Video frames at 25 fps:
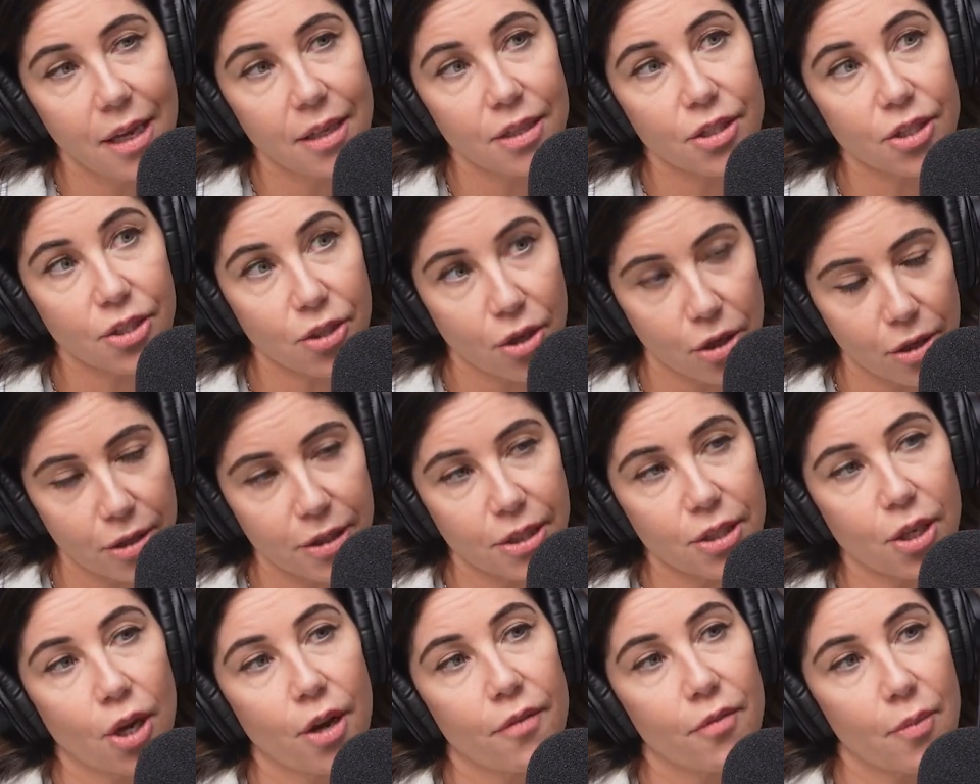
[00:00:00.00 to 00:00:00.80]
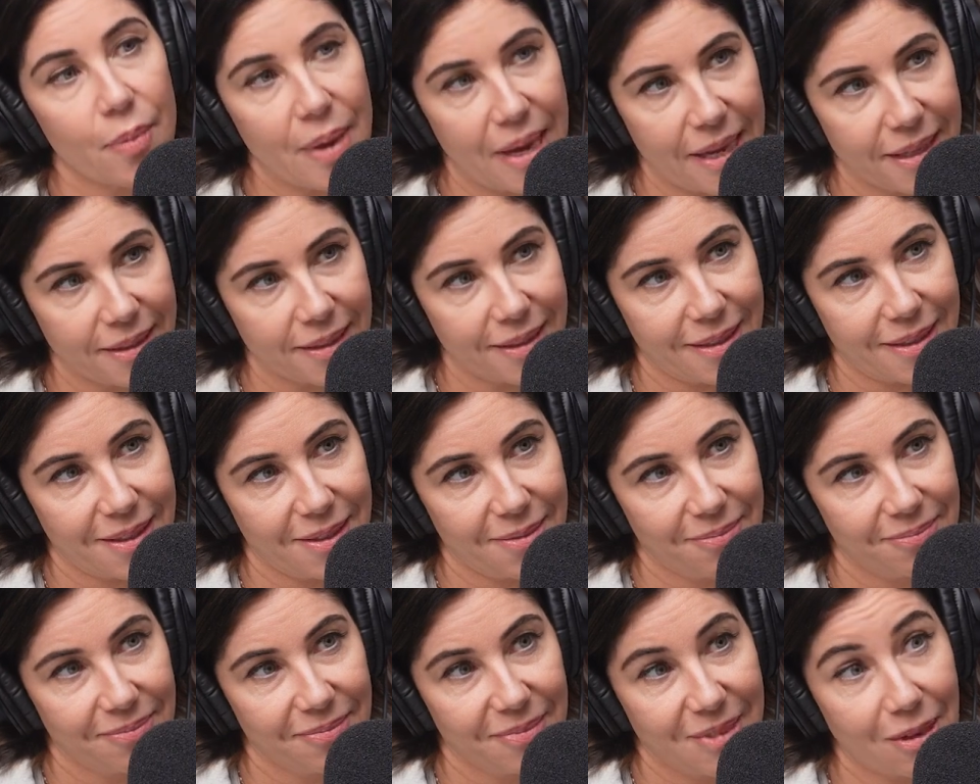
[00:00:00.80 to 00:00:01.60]
Skirts over
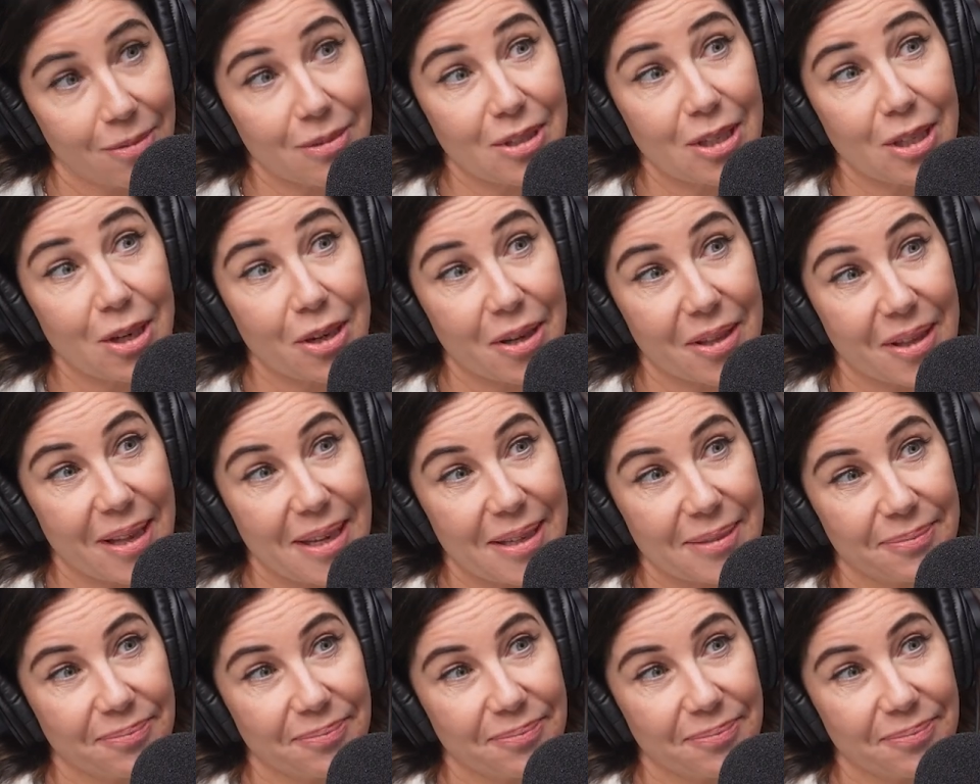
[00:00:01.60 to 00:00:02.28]
pants. There was a lot of that.